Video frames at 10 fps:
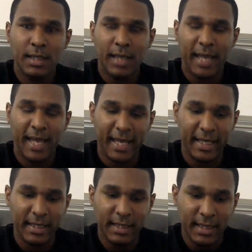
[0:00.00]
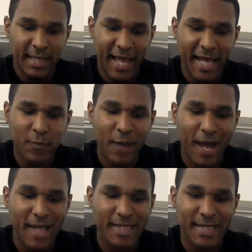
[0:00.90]
And that's
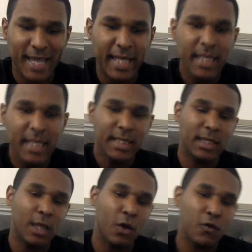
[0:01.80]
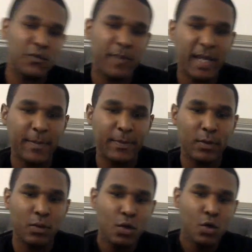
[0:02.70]
why I say that those
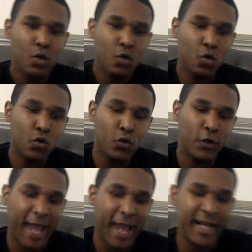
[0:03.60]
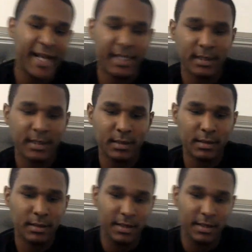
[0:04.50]
people who created
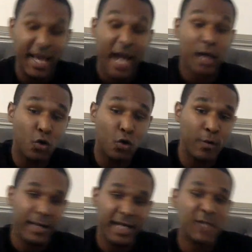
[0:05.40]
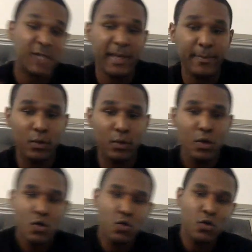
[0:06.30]
Yakub and his people
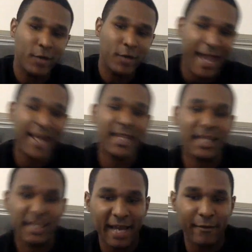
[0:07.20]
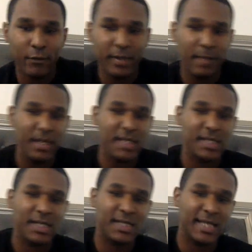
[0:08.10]
who created the devil, when the
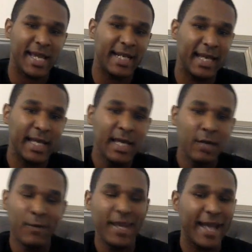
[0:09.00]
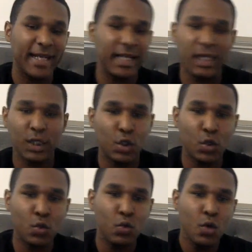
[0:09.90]
minister said that we had nothing to
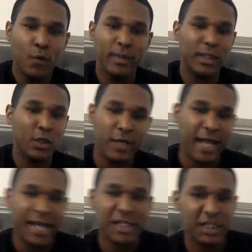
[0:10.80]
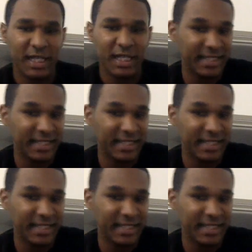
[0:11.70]
do with the creation of the